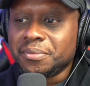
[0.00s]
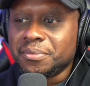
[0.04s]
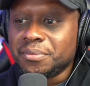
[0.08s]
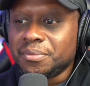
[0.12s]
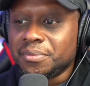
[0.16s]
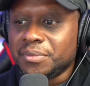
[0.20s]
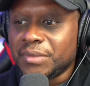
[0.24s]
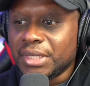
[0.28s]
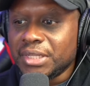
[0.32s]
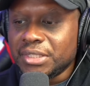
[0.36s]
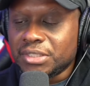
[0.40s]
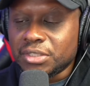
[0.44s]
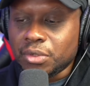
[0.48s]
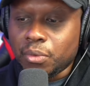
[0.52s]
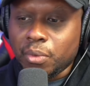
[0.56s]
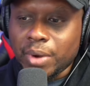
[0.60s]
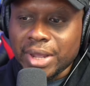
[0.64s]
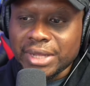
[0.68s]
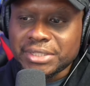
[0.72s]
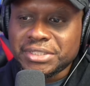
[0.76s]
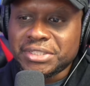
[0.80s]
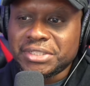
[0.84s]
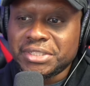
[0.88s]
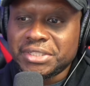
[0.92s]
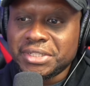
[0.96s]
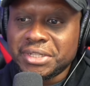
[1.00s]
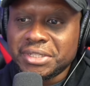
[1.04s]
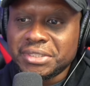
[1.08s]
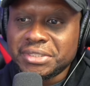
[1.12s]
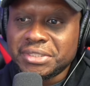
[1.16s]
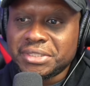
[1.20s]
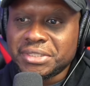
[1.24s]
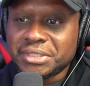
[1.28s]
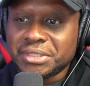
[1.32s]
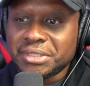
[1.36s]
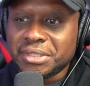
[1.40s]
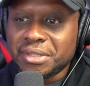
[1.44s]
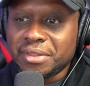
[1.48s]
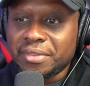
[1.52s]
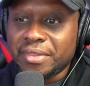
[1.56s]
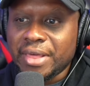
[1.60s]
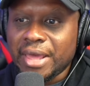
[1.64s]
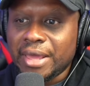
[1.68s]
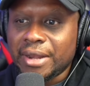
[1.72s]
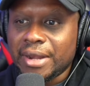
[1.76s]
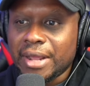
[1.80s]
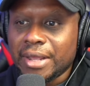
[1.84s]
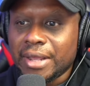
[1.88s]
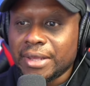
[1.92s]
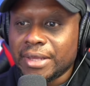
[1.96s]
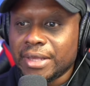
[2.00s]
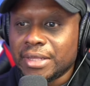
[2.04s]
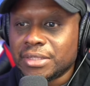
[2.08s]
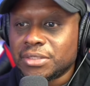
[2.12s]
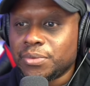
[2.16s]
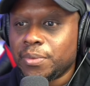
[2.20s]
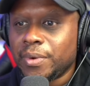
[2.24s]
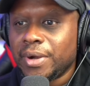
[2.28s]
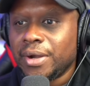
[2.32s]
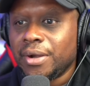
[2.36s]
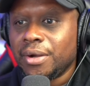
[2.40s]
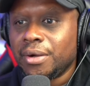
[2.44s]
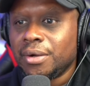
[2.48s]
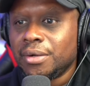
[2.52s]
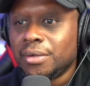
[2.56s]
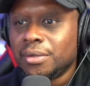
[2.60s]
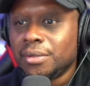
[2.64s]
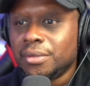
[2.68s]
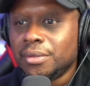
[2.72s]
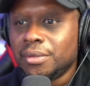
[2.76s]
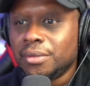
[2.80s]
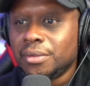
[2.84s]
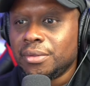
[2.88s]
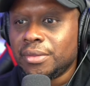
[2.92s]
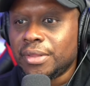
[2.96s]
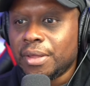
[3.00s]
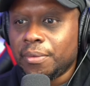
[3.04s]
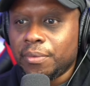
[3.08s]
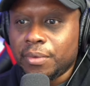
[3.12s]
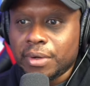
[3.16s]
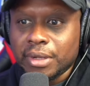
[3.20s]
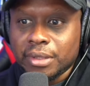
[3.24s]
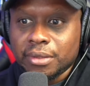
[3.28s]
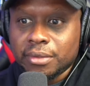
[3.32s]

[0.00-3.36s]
These questions that I guess were asked, they were